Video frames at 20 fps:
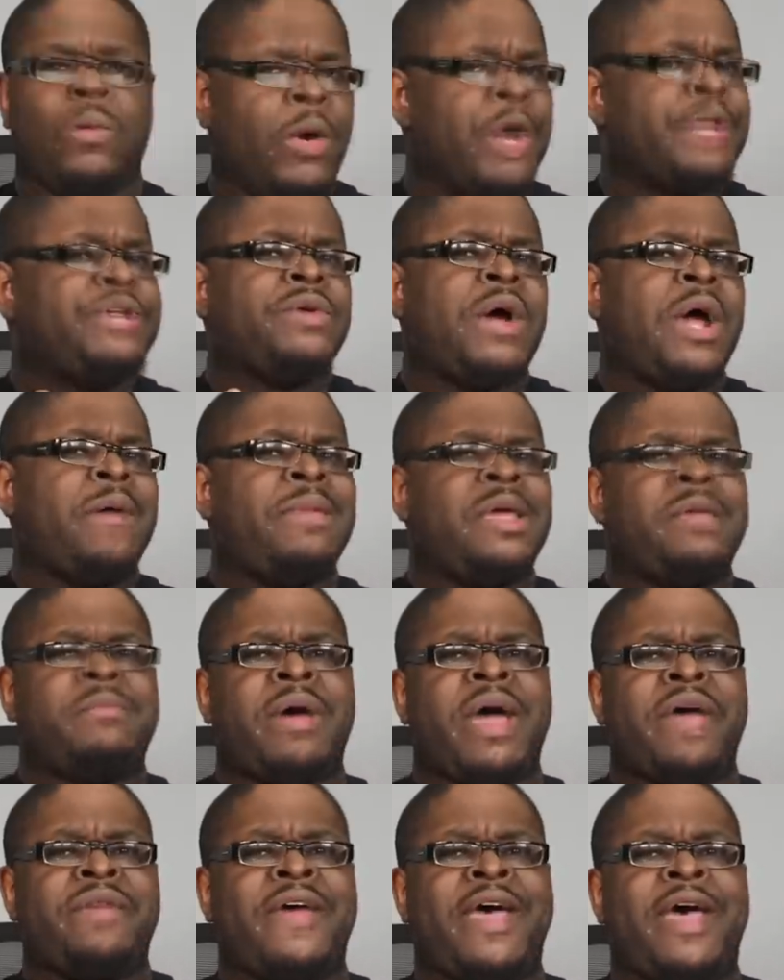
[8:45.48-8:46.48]
What do I mean
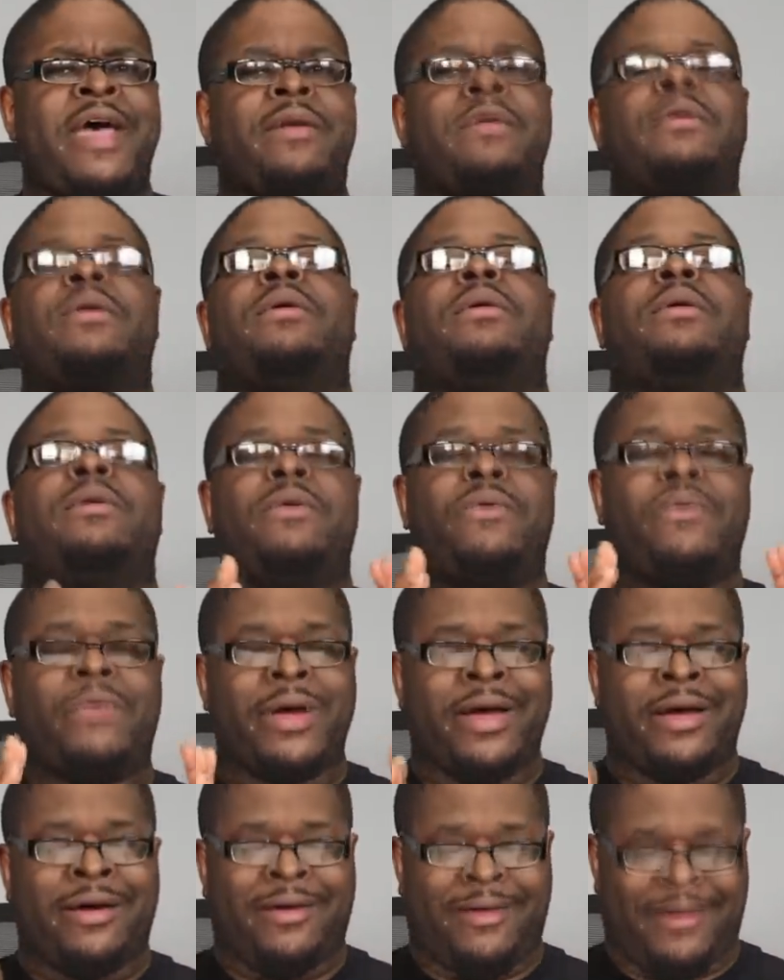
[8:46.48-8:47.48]
by that?
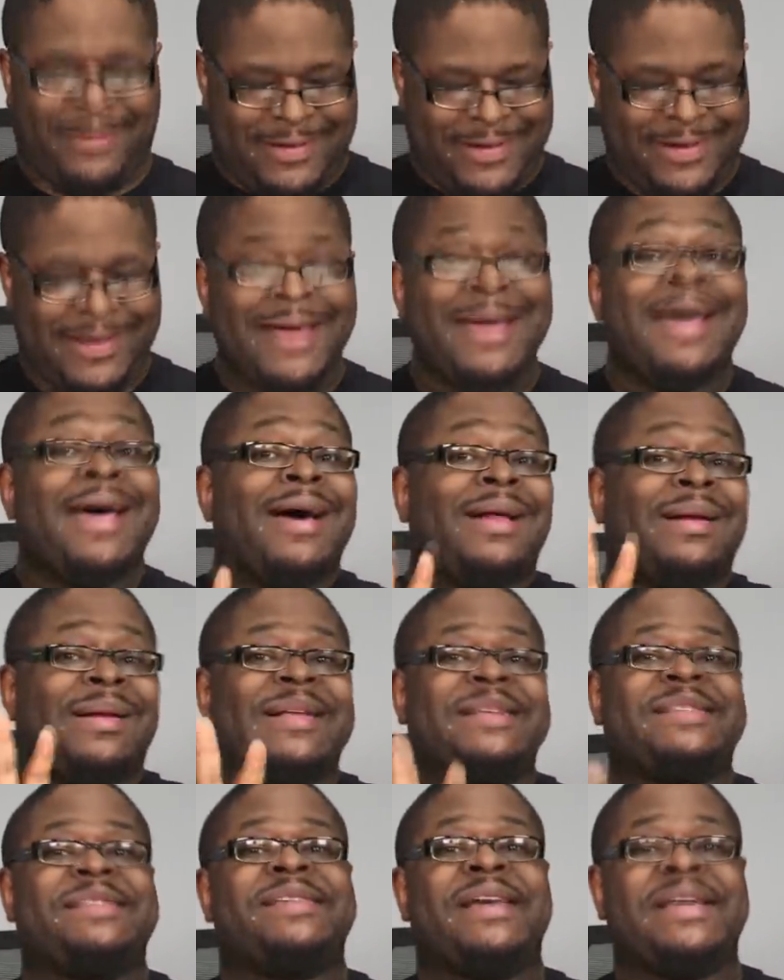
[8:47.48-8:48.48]
Well,
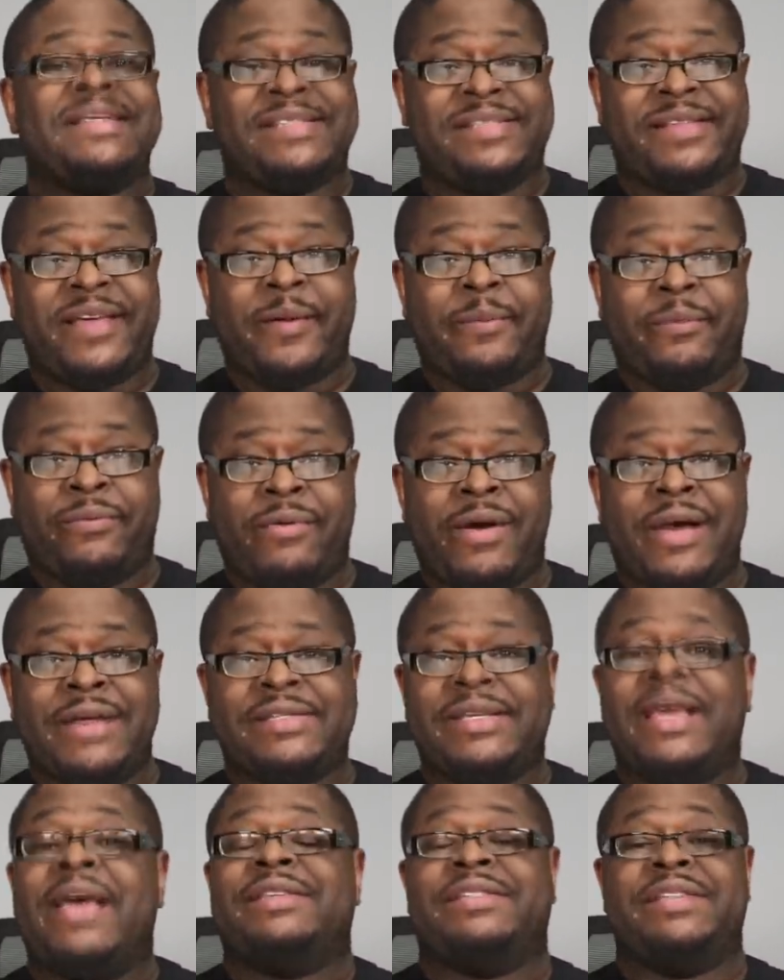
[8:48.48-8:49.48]
let's dissect
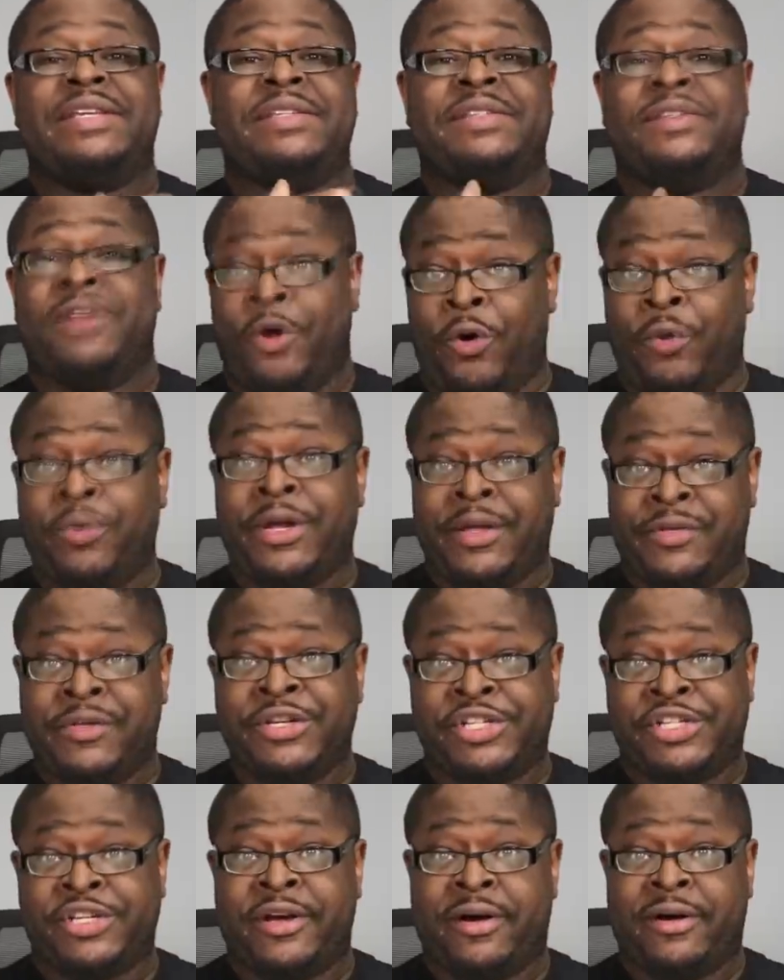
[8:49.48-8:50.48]
Bryce as he's known in
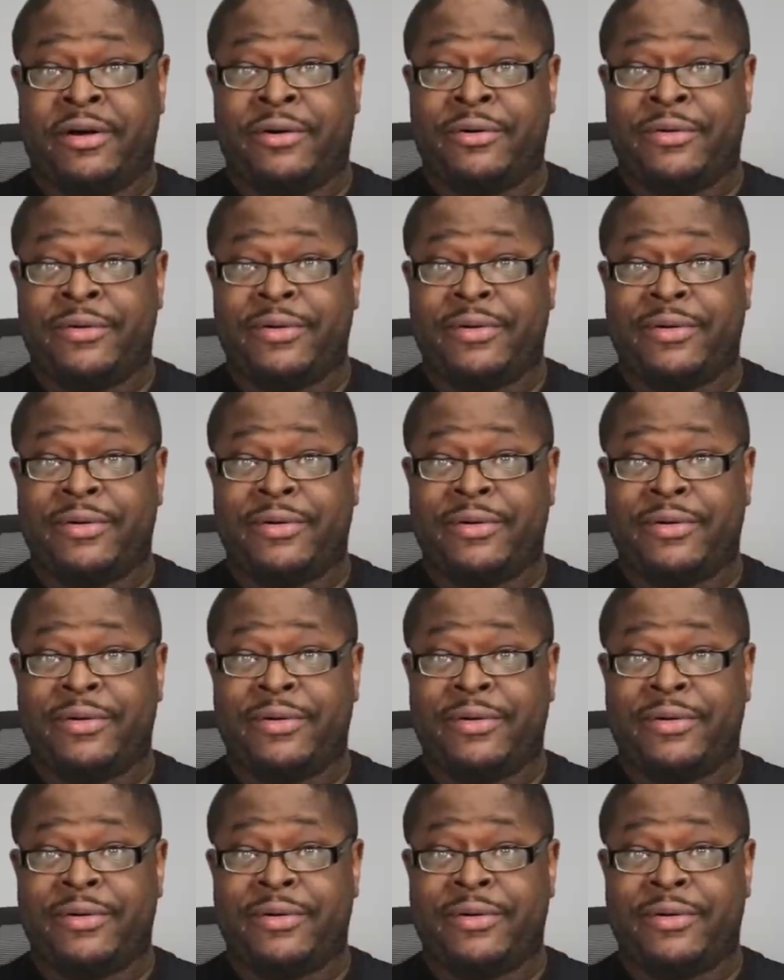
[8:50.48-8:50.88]
the show.